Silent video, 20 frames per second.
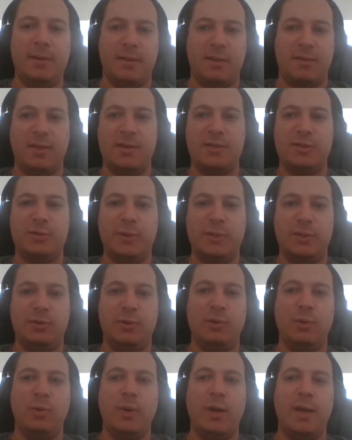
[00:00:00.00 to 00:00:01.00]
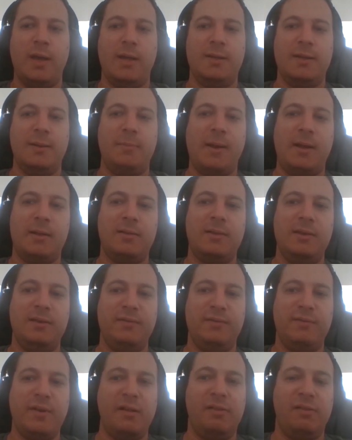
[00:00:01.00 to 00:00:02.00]
about the things we do and about
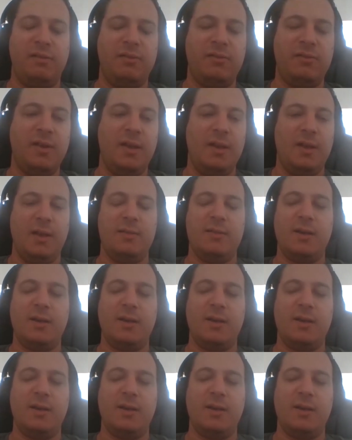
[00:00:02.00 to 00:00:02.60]
the events